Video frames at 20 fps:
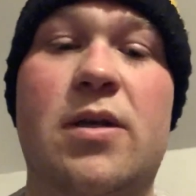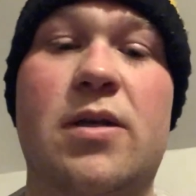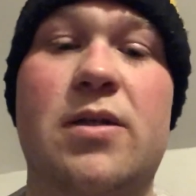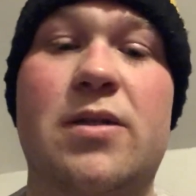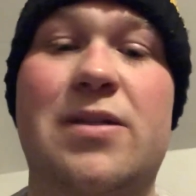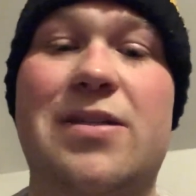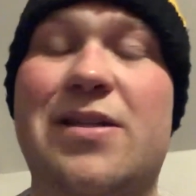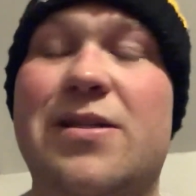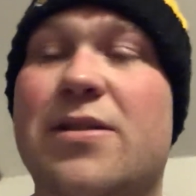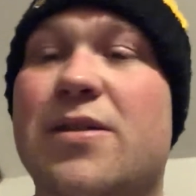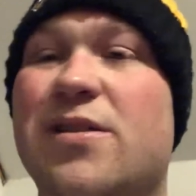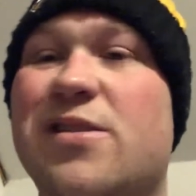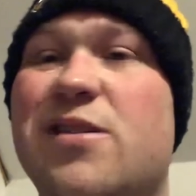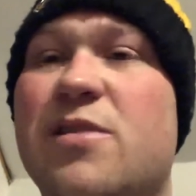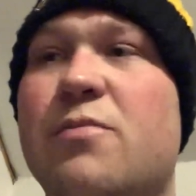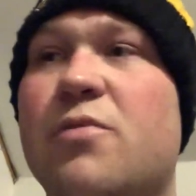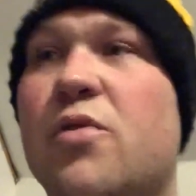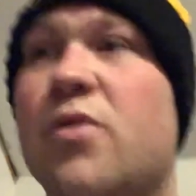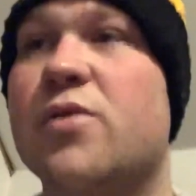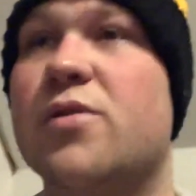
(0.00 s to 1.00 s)
He's got
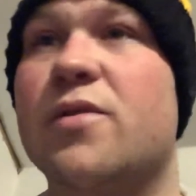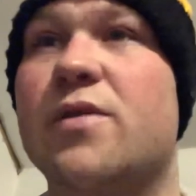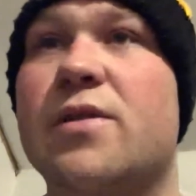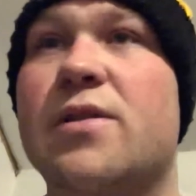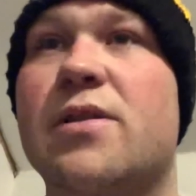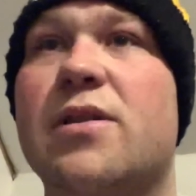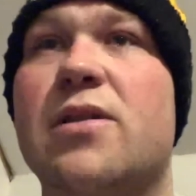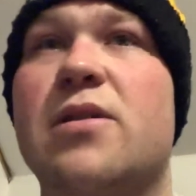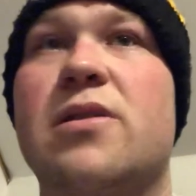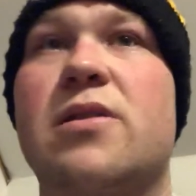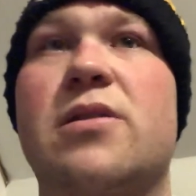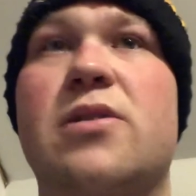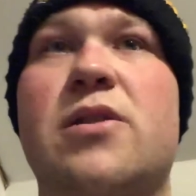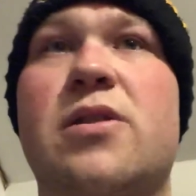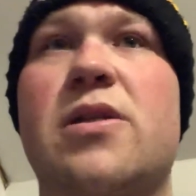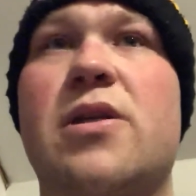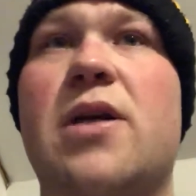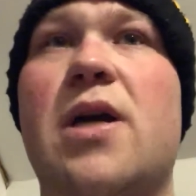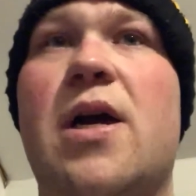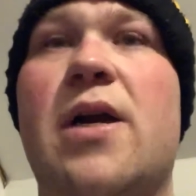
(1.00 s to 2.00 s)
16 points on the season.
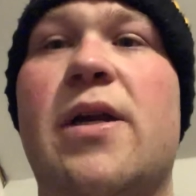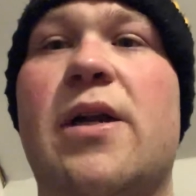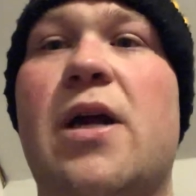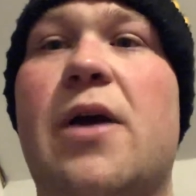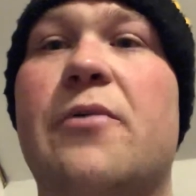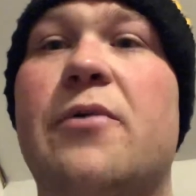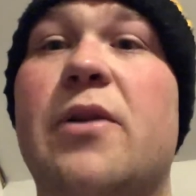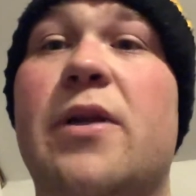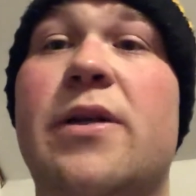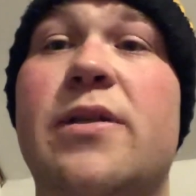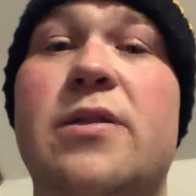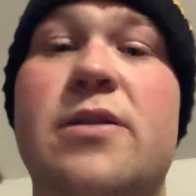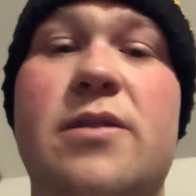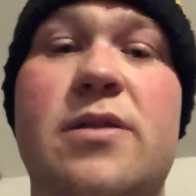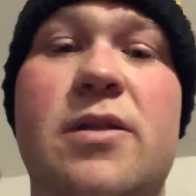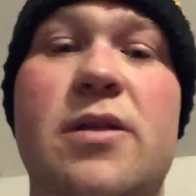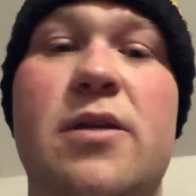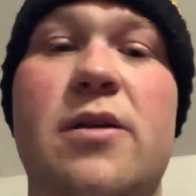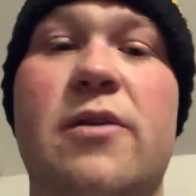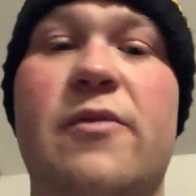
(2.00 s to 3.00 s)
Just a guy that I would like to
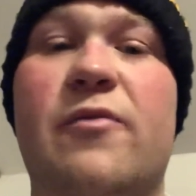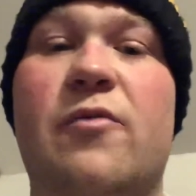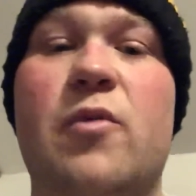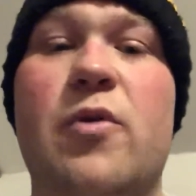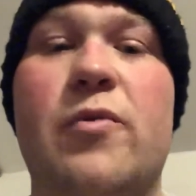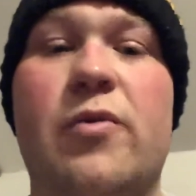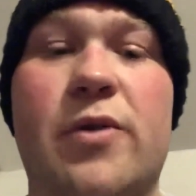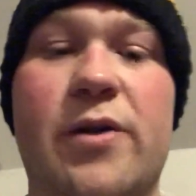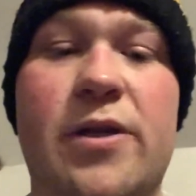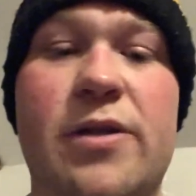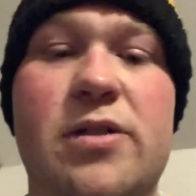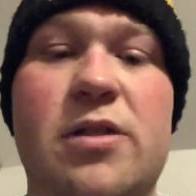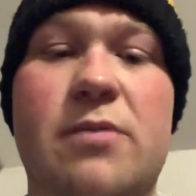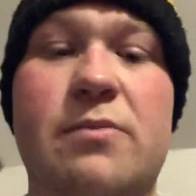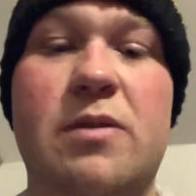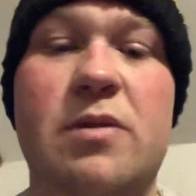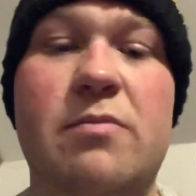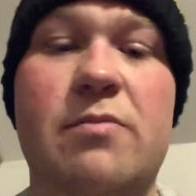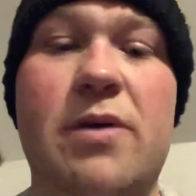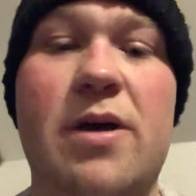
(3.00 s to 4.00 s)
see if we were to get
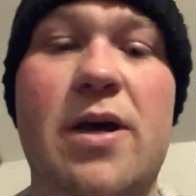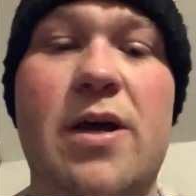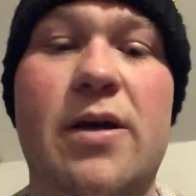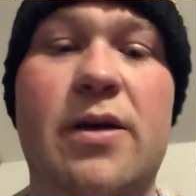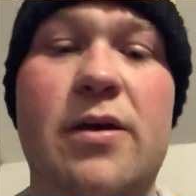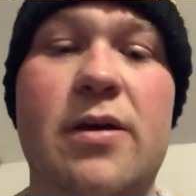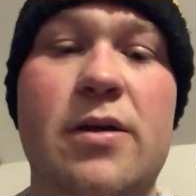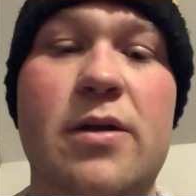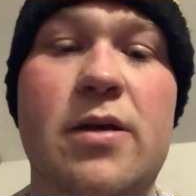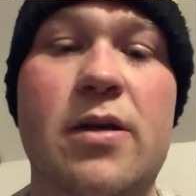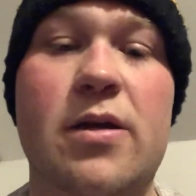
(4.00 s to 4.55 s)
something back.